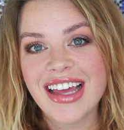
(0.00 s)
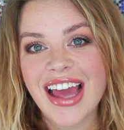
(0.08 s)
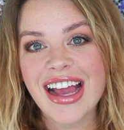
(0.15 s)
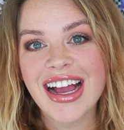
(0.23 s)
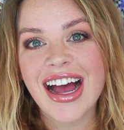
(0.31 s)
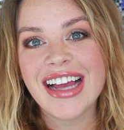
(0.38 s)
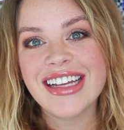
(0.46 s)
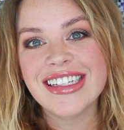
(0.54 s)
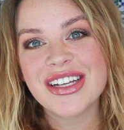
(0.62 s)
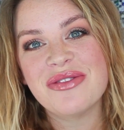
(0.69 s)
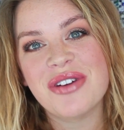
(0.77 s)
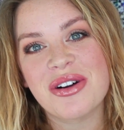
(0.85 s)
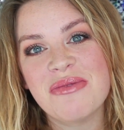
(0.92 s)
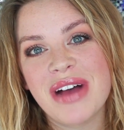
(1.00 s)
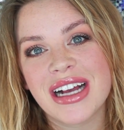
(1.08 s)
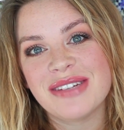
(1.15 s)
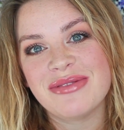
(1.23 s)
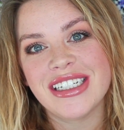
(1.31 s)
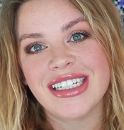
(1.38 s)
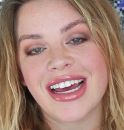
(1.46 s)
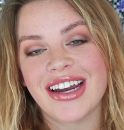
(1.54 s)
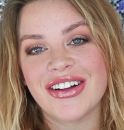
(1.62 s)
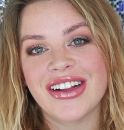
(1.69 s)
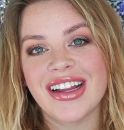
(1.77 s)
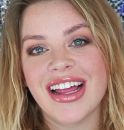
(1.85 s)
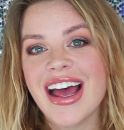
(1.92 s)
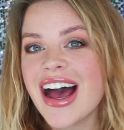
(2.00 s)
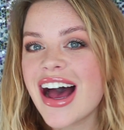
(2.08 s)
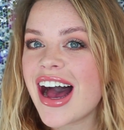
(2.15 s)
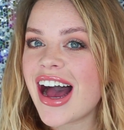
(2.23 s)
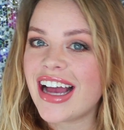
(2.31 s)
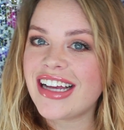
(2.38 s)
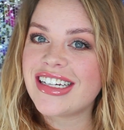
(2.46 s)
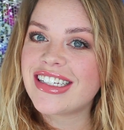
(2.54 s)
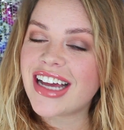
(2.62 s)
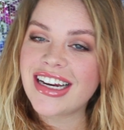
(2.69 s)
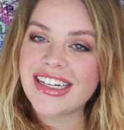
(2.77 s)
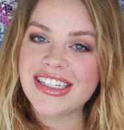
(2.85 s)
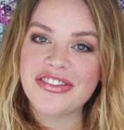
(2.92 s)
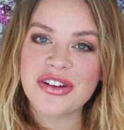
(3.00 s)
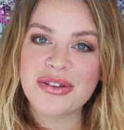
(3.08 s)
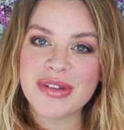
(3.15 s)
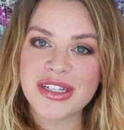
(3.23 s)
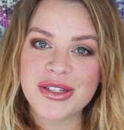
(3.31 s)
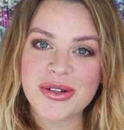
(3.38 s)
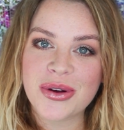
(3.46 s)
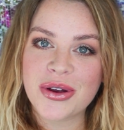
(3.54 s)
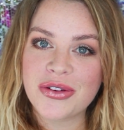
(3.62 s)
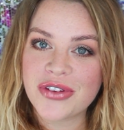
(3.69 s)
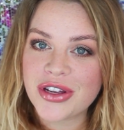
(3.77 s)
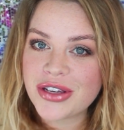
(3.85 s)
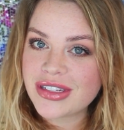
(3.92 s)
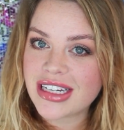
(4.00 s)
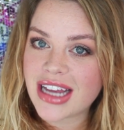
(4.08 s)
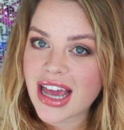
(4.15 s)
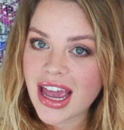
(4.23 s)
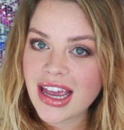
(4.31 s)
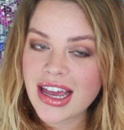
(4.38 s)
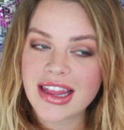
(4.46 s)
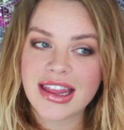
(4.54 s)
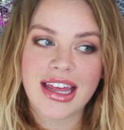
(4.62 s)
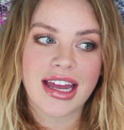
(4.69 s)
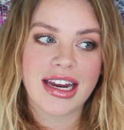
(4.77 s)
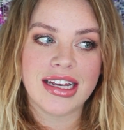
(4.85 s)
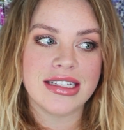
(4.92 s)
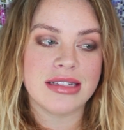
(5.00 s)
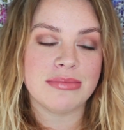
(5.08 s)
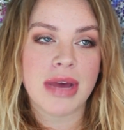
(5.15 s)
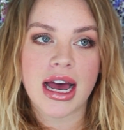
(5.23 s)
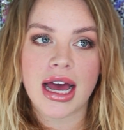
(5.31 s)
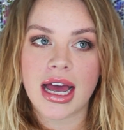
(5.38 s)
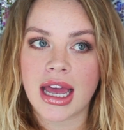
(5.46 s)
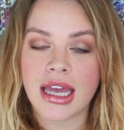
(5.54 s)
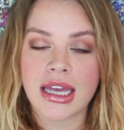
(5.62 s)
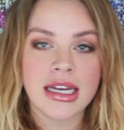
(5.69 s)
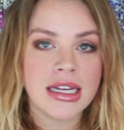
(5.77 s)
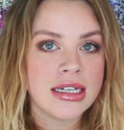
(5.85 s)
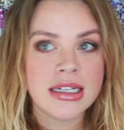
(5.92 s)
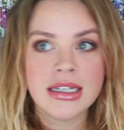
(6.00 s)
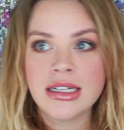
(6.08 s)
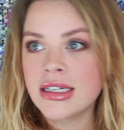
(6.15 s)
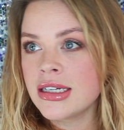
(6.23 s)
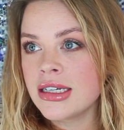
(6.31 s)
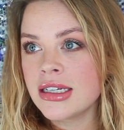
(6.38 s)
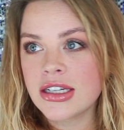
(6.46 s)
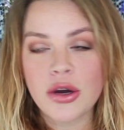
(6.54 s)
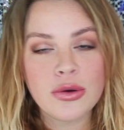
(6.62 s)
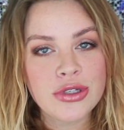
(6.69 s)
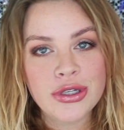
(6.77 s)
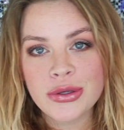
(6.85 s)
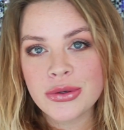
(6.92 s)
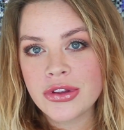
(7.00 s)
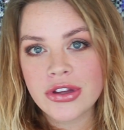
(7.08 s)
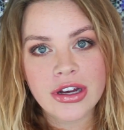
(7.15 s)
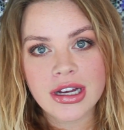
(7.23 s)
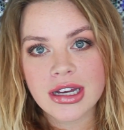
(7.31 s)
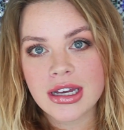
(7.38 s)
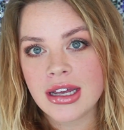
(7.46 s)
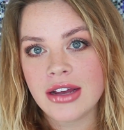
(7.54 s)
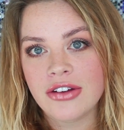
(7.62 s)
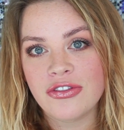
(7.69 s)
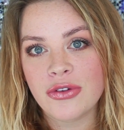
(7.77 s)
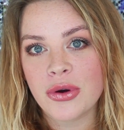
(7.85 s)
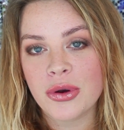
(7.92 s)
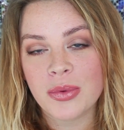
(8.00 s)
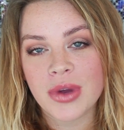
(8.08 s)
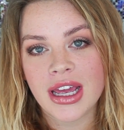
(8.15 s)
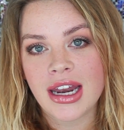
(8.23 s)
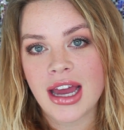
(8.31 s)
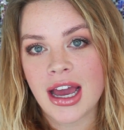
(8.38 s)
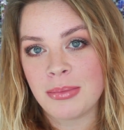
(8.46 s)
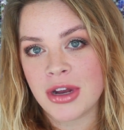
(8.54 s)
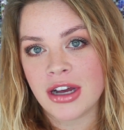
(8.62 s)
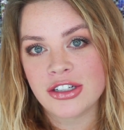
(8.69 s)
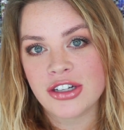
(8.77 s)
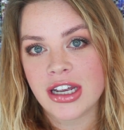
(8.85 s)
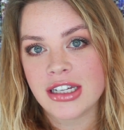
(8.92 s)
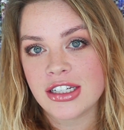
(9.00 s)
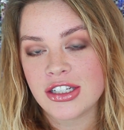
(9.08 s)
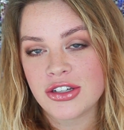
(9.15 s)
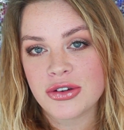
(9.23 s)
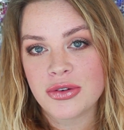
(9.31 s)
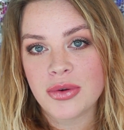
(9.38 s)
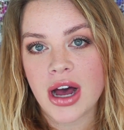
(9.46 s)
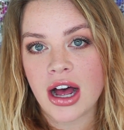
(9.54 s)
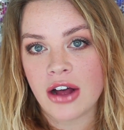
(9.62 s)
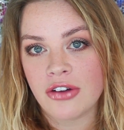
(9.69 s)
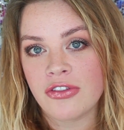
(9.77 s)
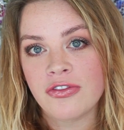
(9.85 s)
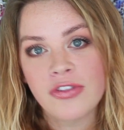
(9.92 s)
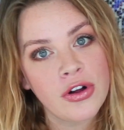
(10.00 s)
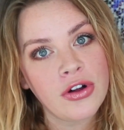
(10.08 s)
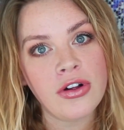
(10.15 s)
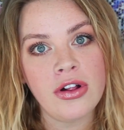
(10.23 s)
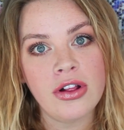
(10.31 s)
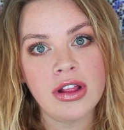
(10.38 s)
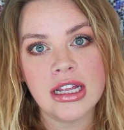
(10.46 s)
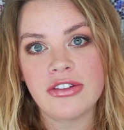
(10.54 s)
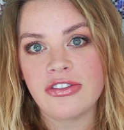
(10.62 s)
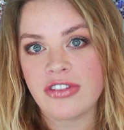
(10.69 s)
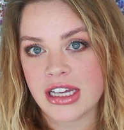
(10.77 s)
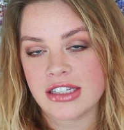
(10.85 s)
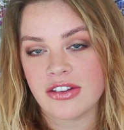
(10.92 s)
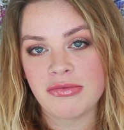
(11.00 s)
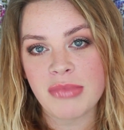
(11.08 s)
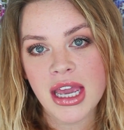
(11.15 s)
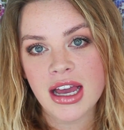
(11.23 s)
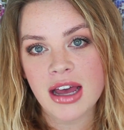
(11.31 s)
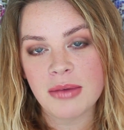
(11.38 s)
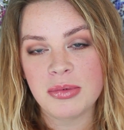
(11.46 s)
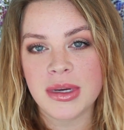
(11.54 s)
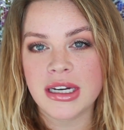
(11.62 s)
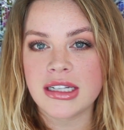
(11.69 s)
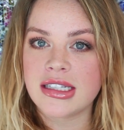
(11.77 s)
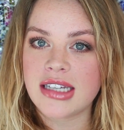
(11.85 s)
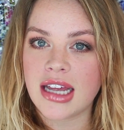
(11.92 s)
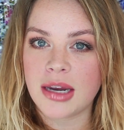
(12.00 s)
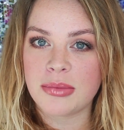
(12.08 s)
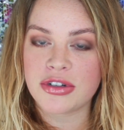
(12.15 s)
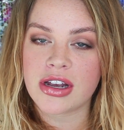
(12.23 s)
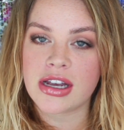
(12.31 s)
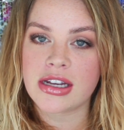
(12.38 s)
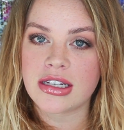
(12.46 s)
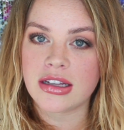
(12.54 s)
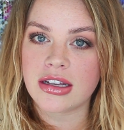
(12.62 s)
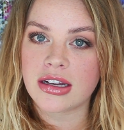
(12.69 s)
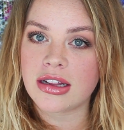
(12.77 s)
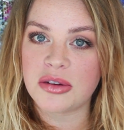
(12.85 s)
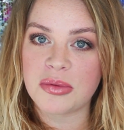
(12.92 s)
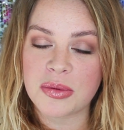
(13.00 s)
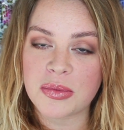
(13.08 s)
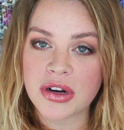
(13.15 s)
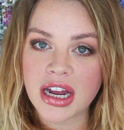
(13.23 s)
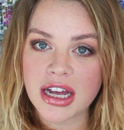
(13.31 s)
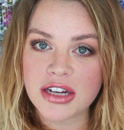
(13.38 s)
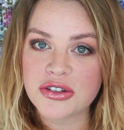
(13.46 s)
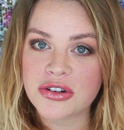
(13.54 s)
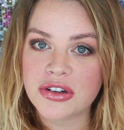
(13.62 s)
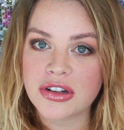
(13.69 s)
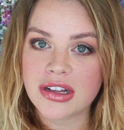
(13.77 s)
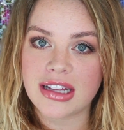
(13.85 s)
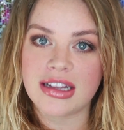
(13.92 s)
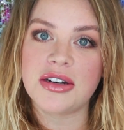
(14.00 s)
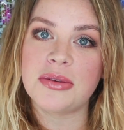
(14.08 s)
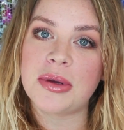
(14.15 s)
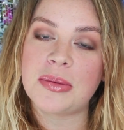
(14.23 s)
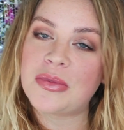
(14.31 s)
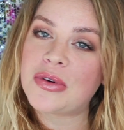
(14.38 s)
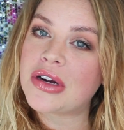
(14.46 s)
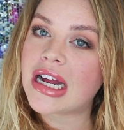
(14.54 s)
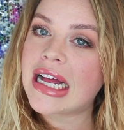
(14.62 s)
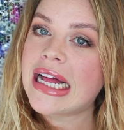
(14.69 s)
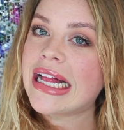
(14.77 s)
Hey guys, welcome back to my channel. I decided to film a tutorial for you today that is my go-to look for when I'm not trying to do a full face of makeup, but instead I'm trying to look a little bit more natural, a little bit more